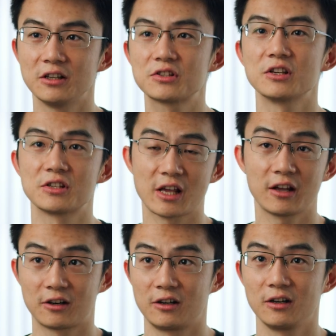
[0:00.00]
is the
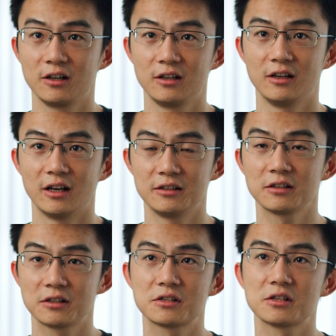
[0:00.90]
standard. I
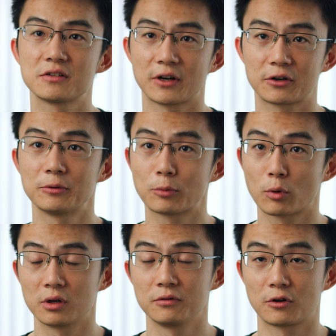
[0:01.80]
think this is very
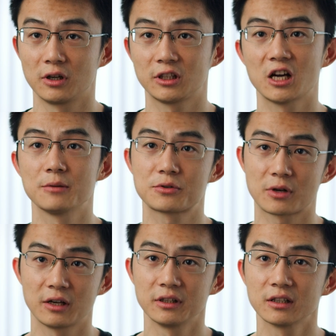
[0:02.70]
important for autonomous
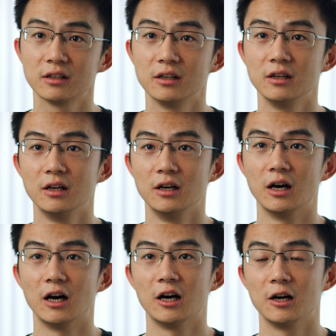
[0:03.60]
driving
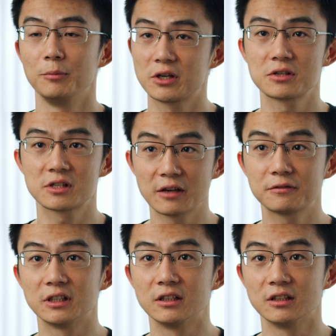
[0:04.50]
because
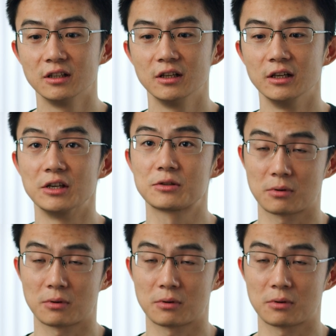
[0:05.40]
safety is